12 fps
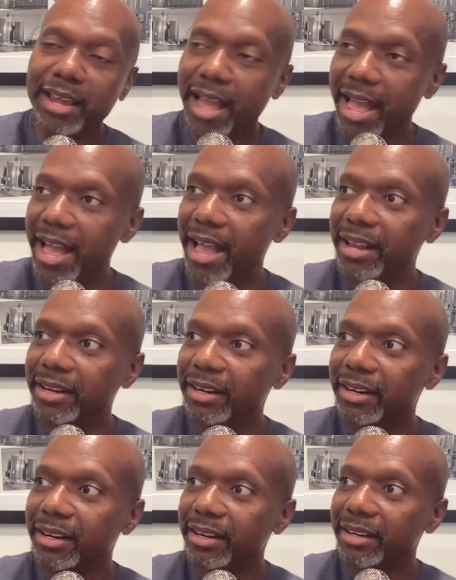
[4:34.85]
and
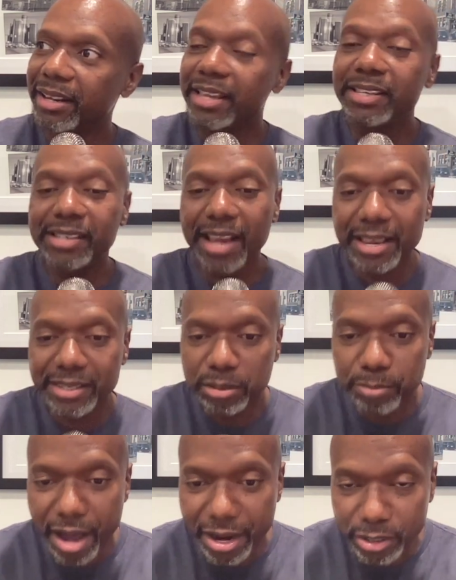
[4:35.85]
he chased them
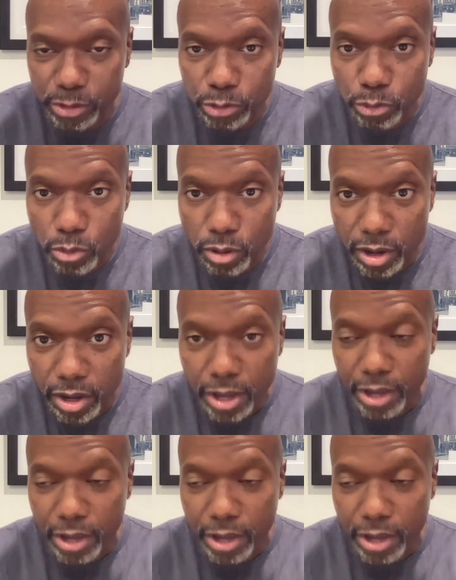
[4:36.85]
out of the store.